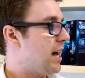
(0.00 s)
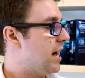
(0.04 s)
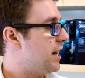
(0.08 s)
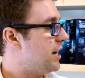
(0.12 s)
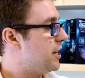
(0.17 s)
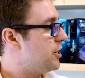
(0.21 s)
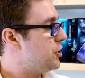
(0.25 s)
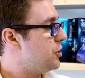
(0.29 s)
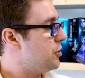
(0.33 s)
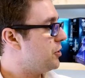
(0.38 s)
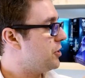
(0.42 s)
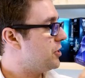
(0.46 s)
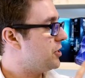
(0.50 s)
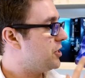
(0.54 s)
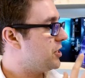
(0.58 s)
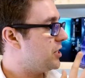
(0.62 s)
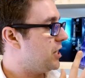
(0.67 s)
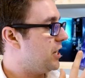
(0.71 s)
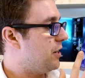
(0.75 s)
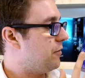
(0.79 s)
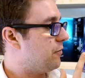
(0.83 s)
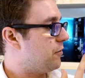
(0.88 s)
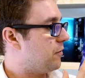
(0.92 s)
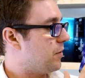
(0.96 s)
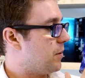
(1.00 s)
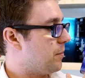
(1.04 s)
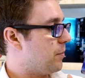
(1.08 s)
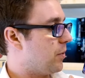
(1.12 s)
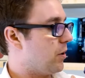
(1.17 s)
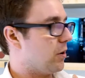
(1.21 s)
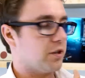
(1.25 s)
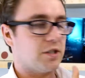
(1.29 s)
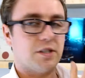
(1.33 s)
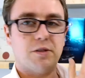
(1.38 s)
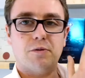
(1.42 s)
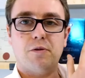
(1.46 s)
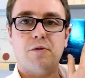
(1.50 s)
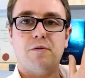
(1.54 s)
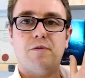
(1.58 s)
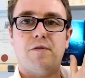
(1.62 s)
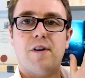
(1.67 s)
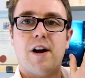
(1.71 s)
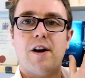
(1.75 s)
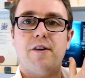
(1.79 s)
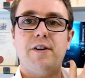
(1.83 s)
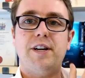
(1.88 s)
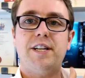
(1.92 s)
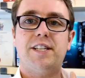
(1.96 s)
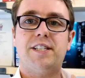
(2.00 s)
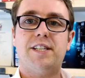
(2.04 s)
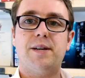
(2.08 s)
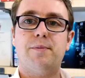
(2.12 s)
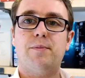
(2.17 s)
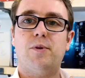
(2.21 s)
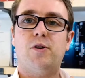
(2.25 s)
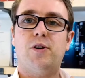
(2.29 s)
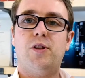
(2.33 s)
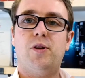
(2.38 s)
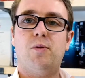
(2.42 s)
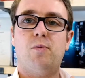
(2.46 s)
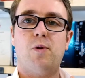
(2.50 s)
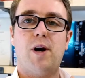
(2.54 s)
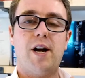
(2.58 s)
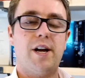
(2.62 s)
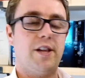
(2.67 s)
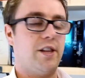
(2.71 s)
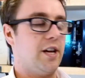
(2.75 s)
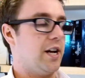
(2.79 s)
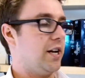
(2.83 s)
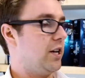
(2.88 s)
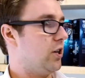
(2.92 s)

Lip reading: And as you can see from the box, they're all very similar in the way they